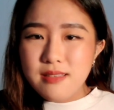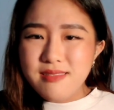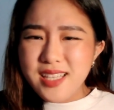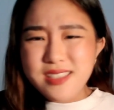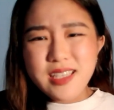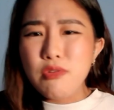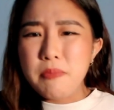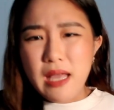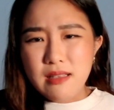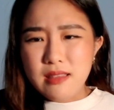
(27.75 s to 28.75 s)
things get
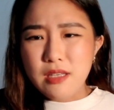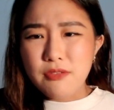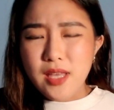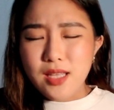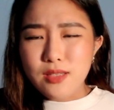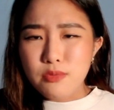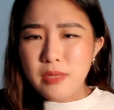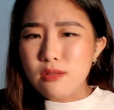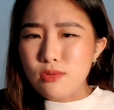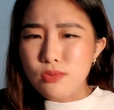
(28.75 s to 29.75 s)
repetitive and you
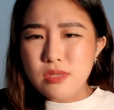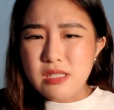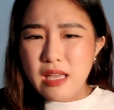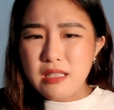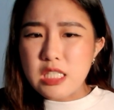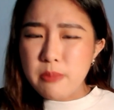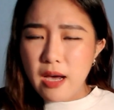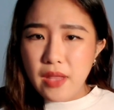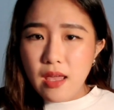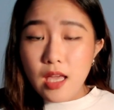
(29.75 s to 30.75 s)
may lose that spark.